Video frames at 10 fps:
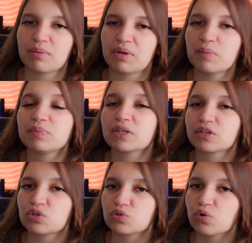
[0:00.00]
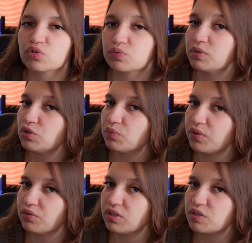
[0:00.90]
I'm happy that he chose me to
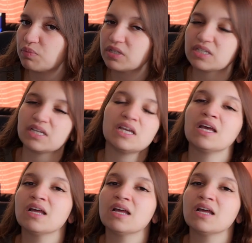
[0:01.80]
build this P C.